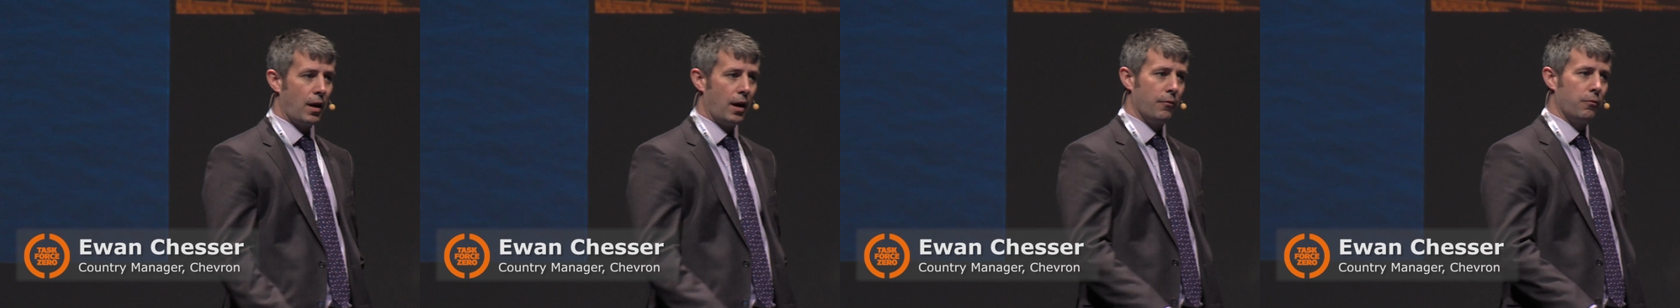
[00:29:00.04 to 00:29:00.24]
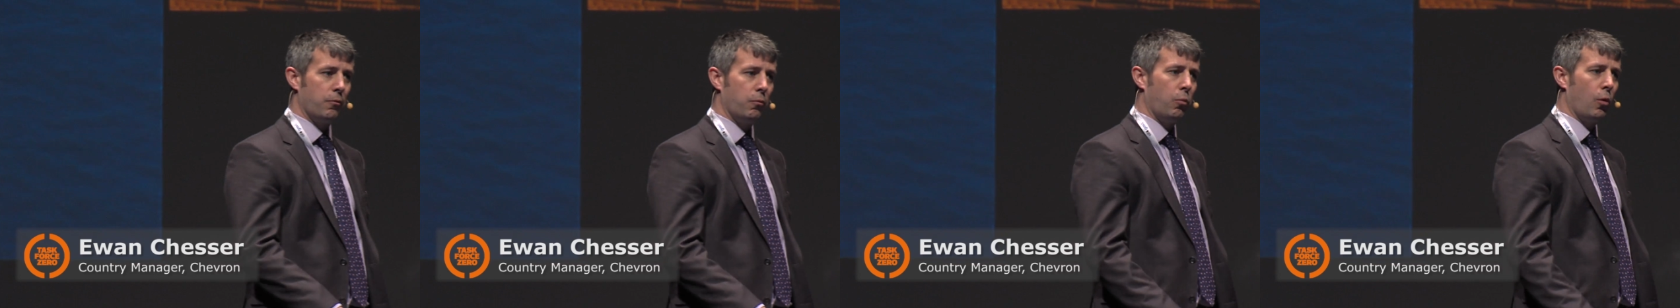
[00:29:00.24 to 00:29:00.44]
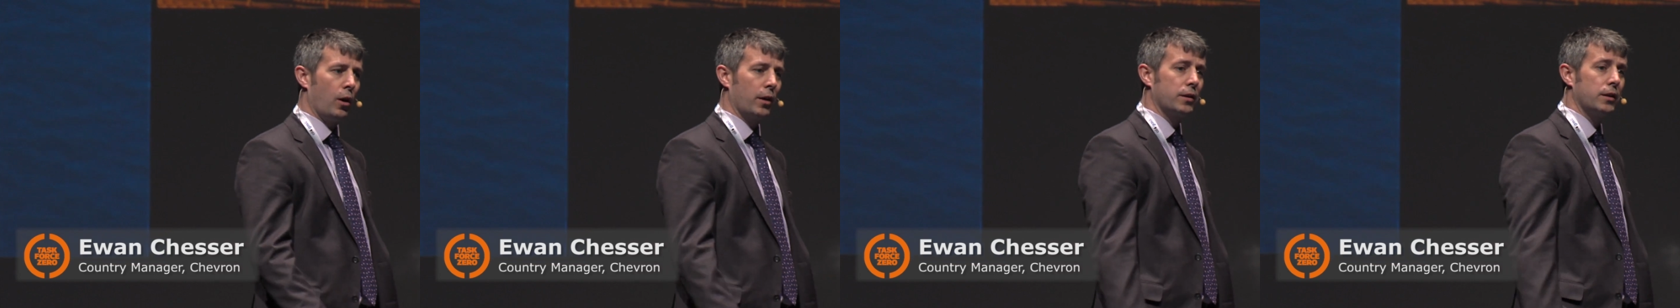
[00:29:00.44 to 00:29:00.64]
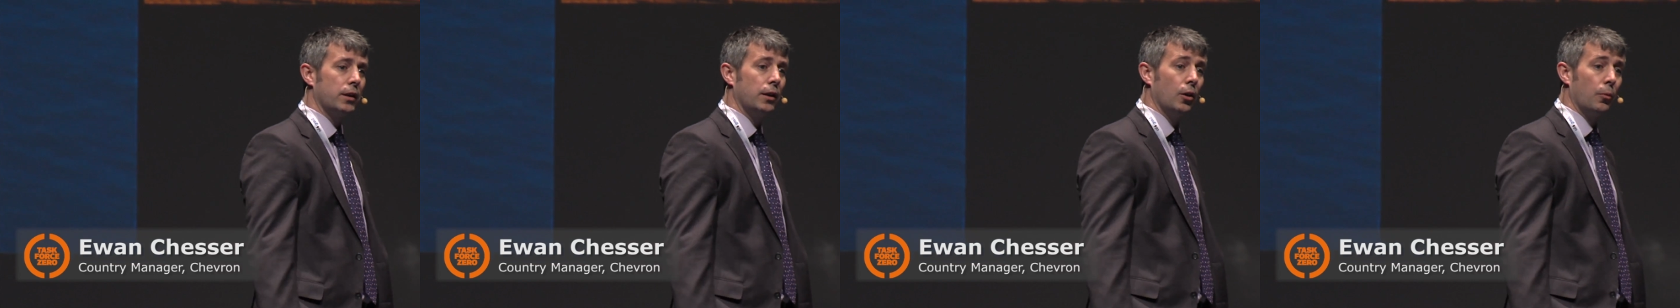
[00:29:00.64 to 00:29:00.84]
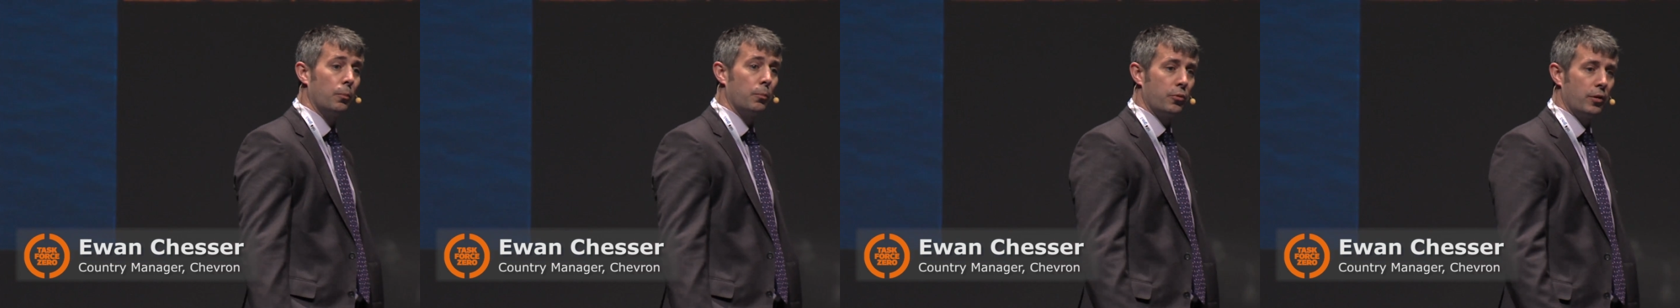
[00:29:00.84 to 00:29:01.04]
I've worked
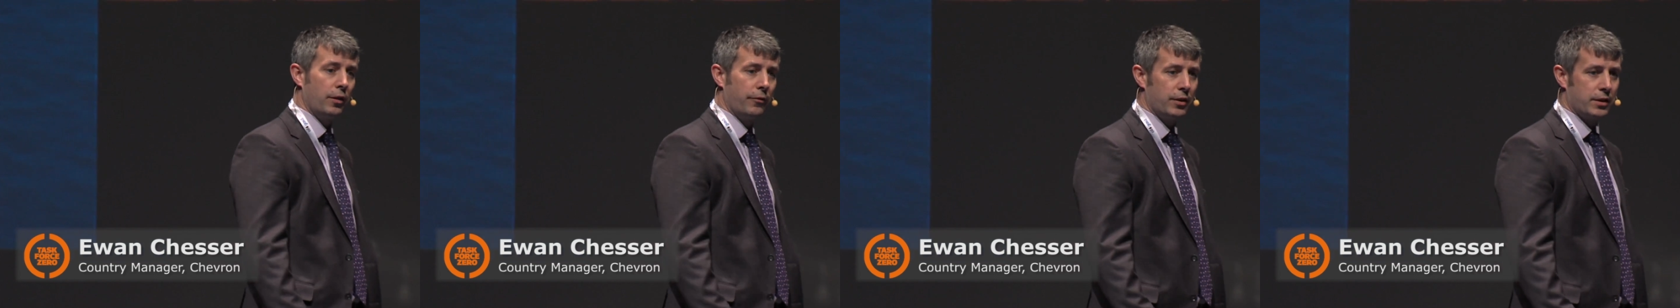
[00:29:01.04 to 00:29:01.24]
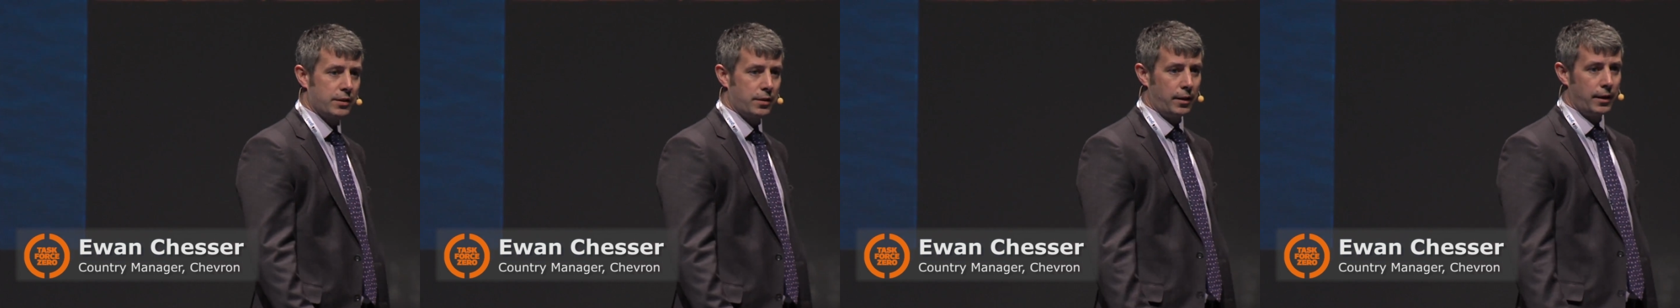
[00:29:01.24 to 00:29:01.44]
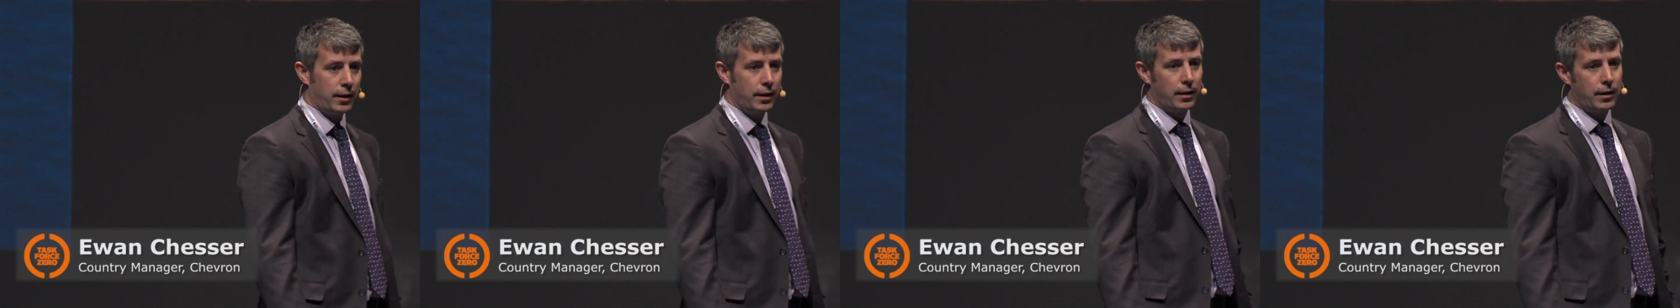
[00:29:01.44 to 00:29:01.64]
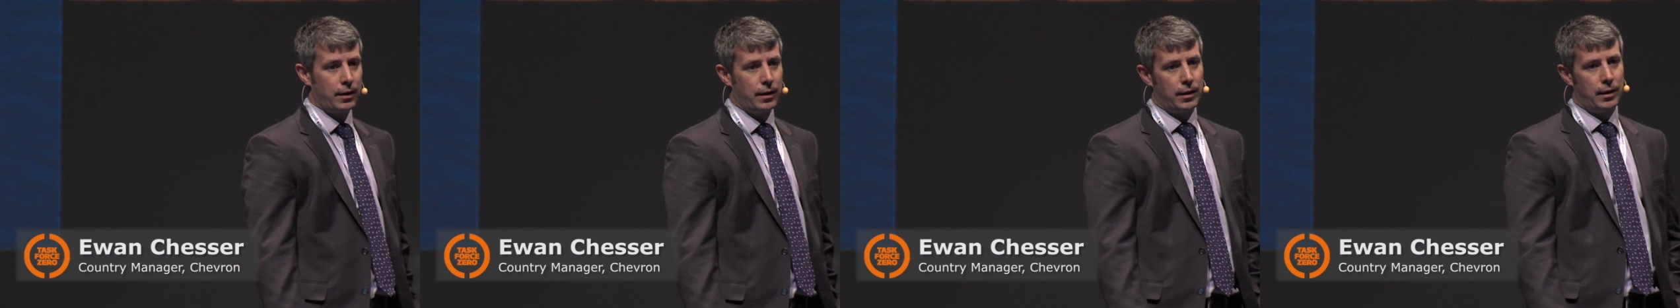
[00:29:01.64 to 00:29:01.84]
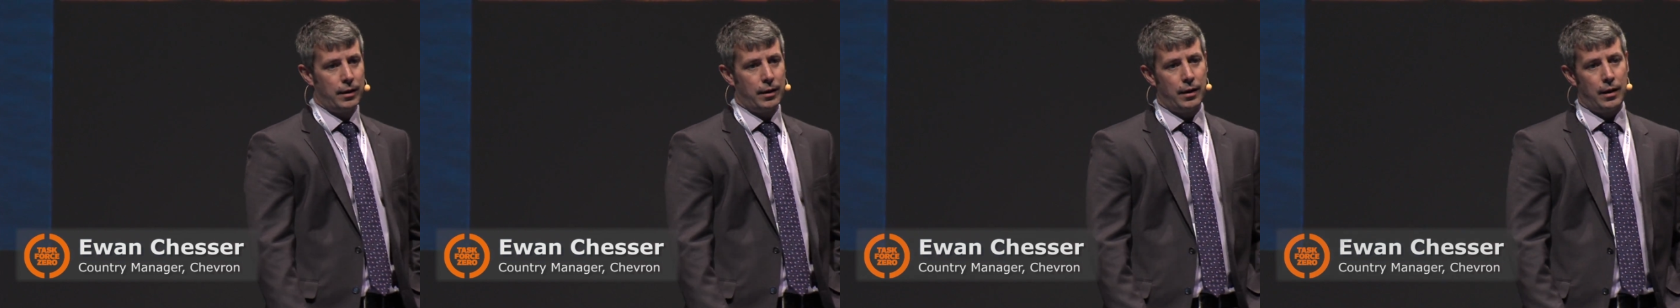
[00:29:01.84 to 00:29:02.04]
here previously.
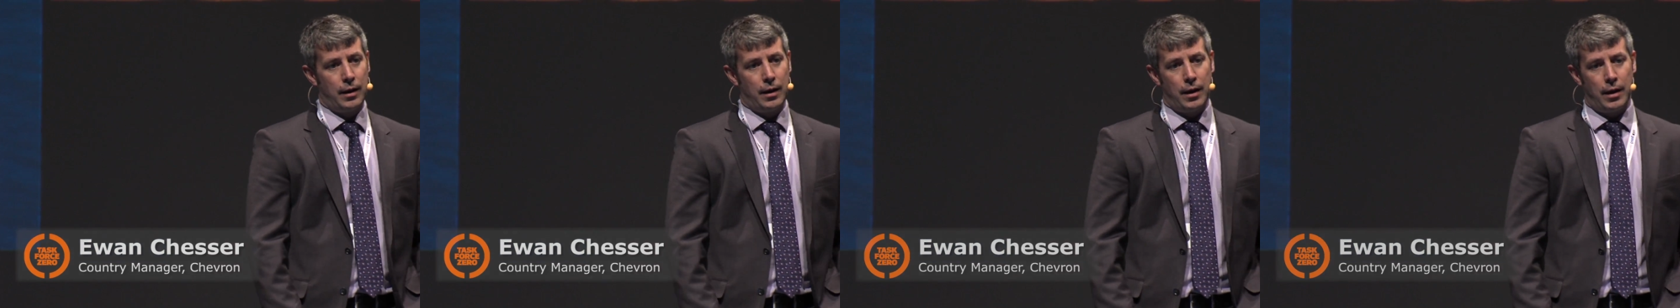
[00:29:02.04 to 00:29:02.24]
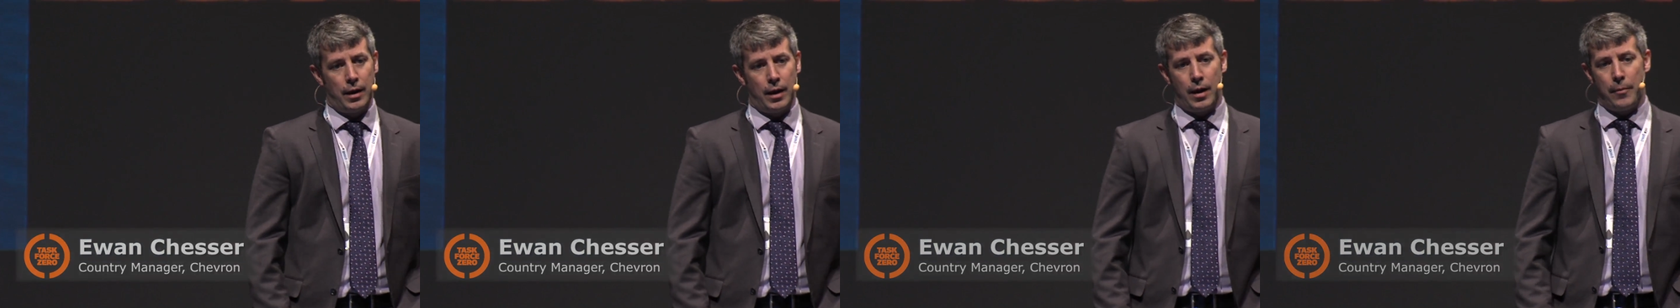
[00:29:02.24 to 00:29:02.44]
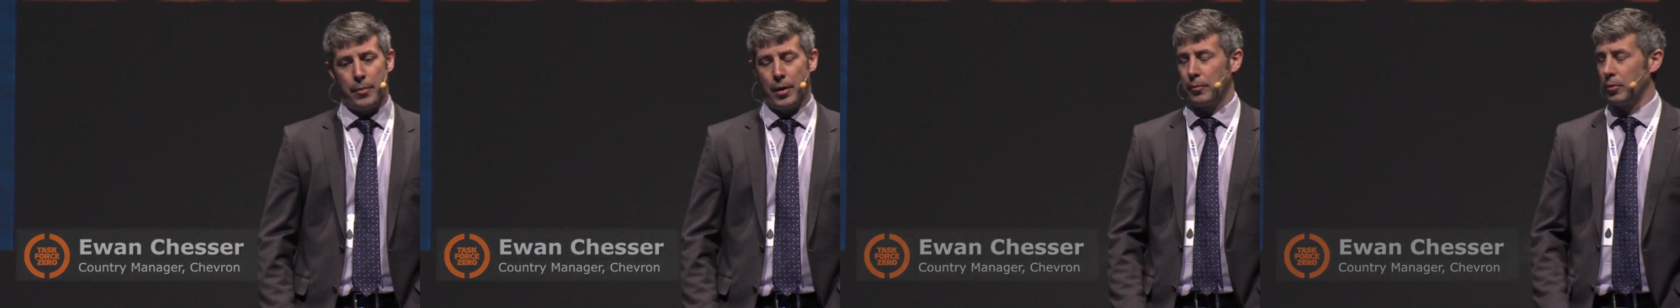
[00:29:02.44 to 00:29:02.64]
But